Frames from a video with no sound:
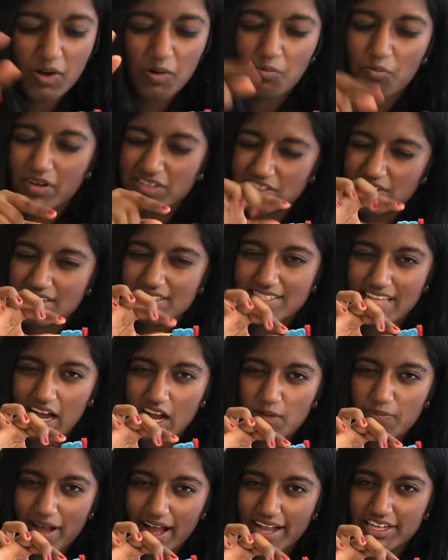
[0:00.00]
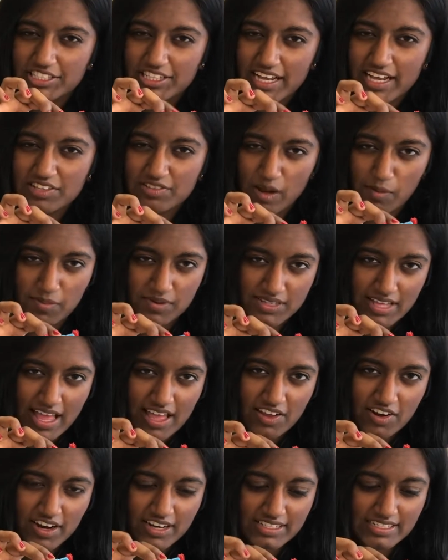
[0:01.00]
What do these Sour Patch Kids
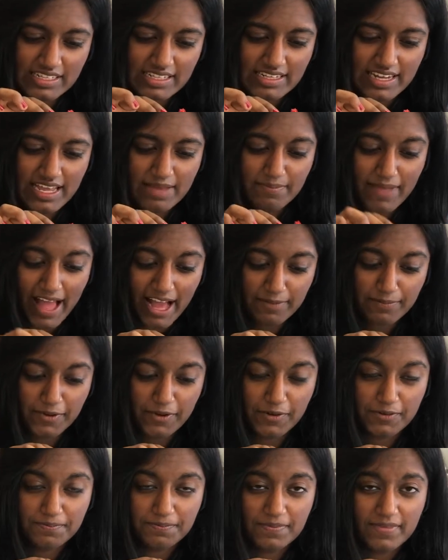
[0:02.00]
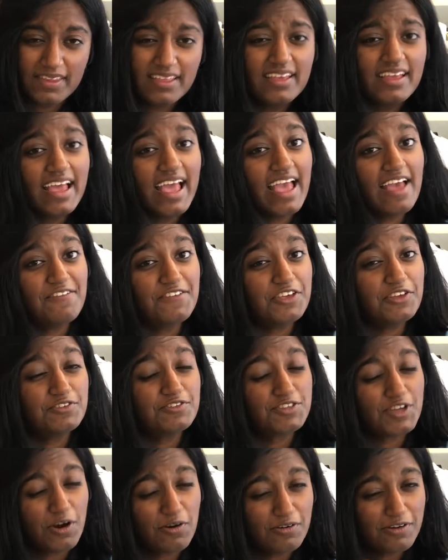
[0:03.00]
represent in our DNA backbone? If you
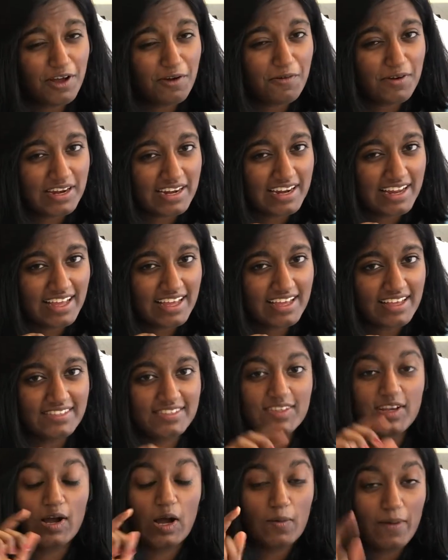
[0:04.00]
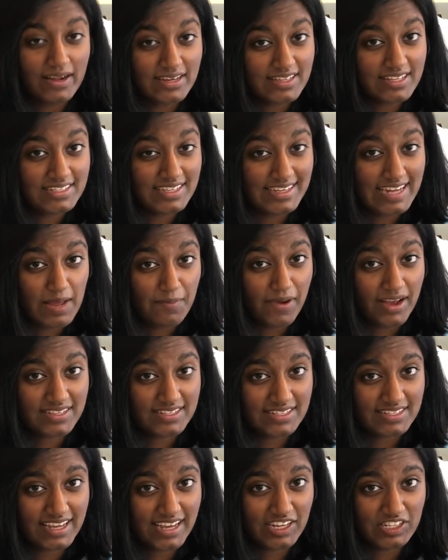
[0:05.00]
don't know what it is, go back to the DNA
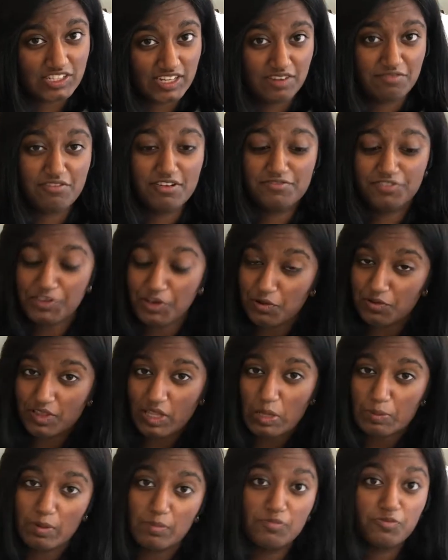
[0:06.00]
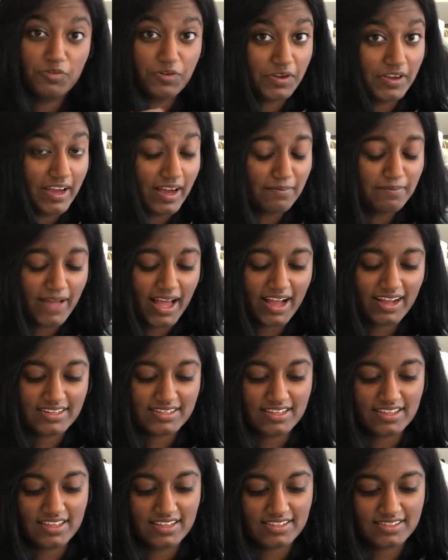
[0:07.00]
presentation, review a little bit before you come back
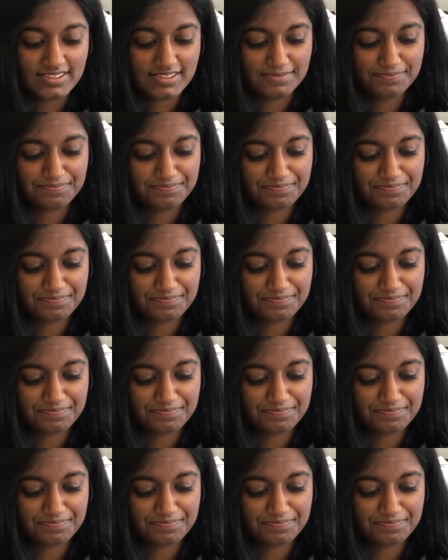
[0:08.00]
to this.